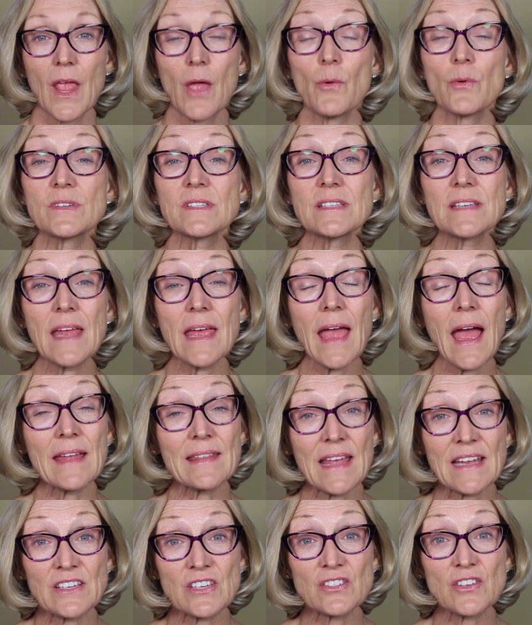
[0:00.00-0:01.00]
Well, today I'd
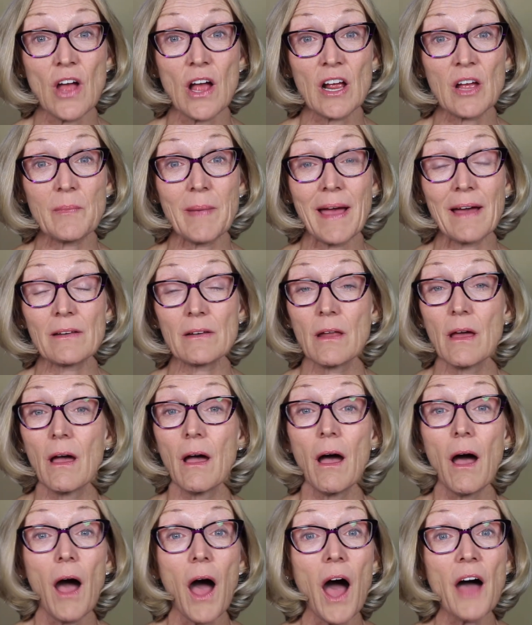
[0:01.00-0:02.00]
like to talk about
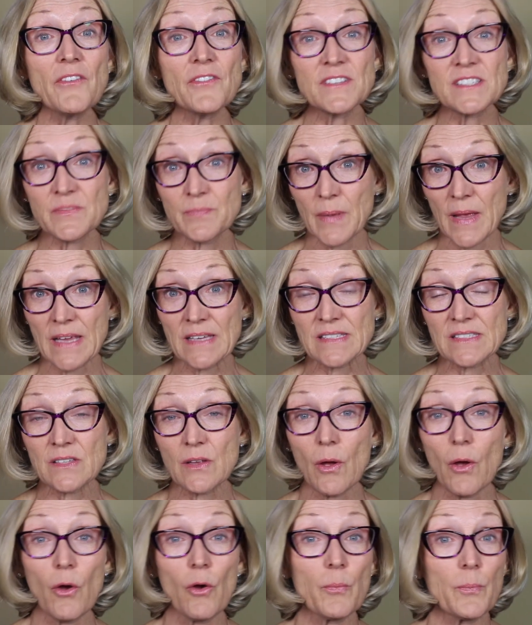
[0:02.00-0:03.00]

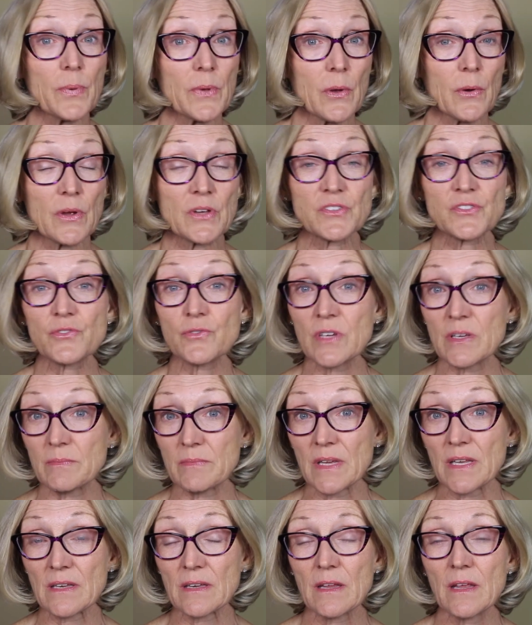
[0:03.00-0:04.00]
office-based opioid
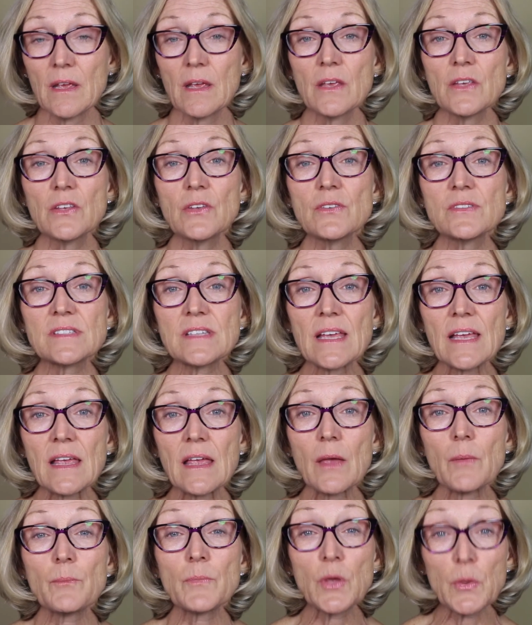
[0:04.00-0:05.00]
treatment using
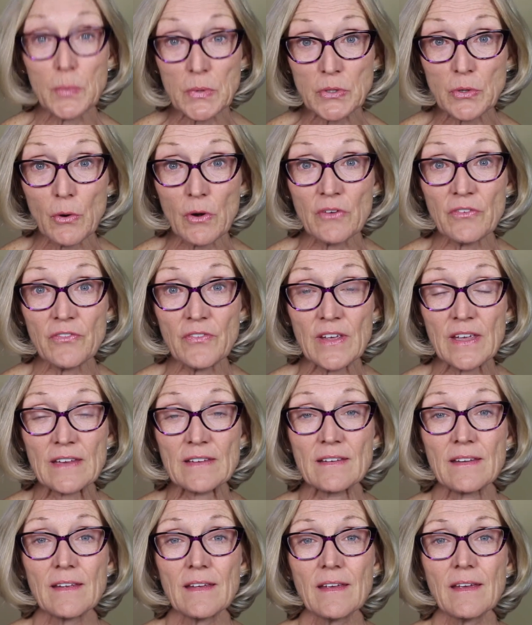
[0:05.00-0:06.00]

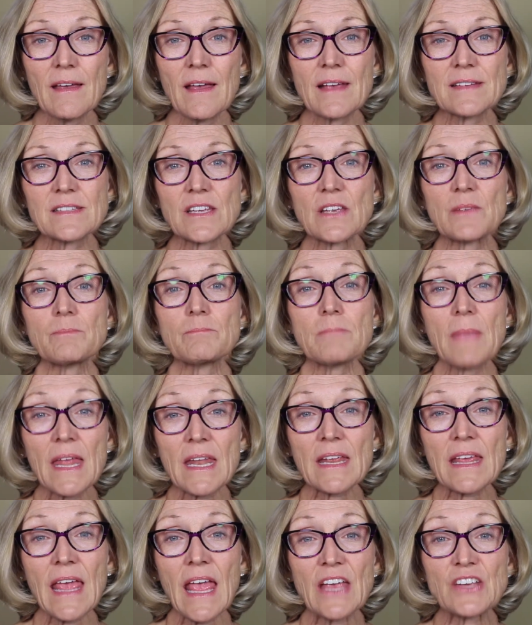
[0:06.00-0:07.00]
buprenorphine as a
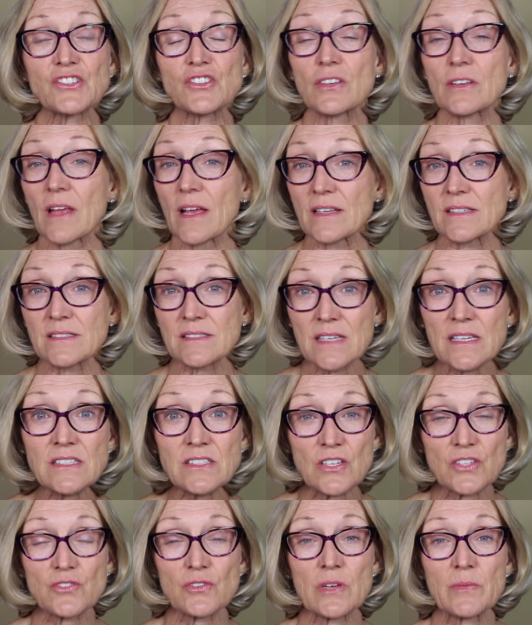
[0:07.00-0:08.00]

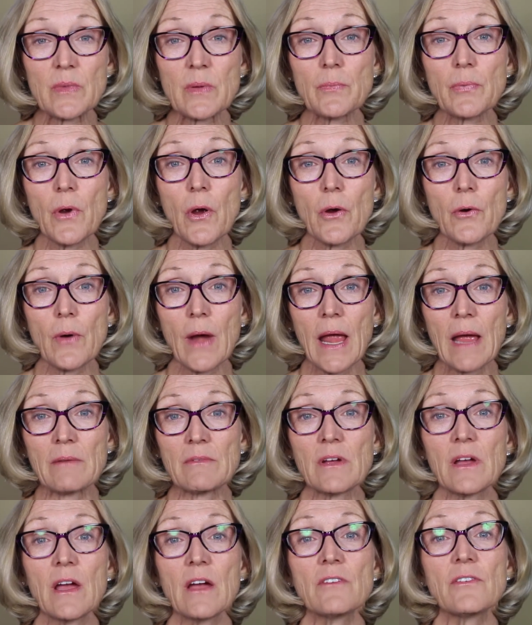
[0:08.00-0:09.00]
medication-assisted treatment program
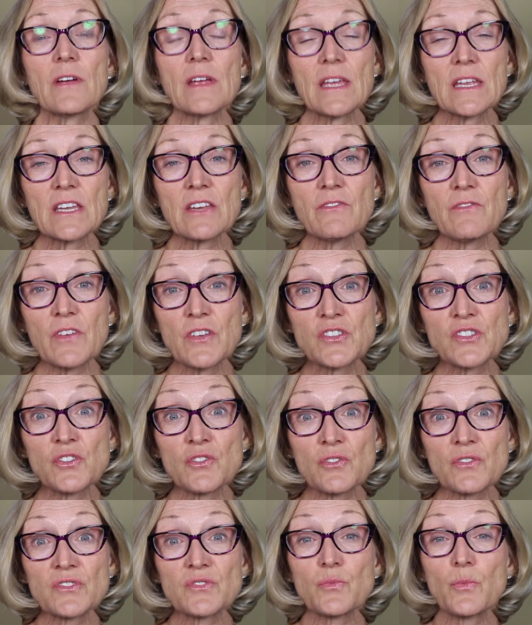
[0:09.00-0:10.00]
for
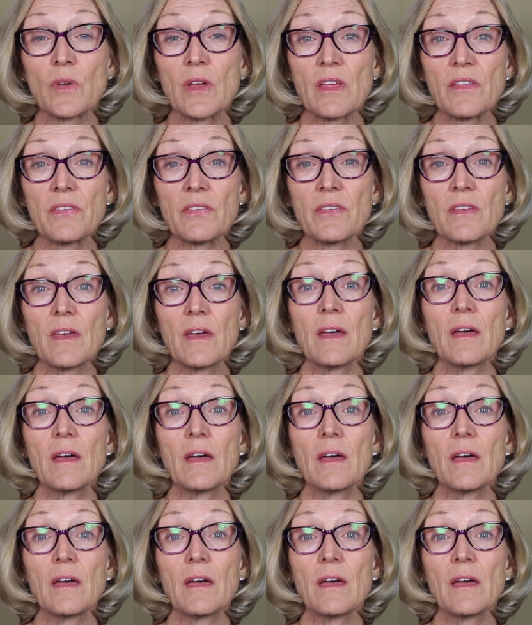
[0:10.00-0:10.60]
individuals with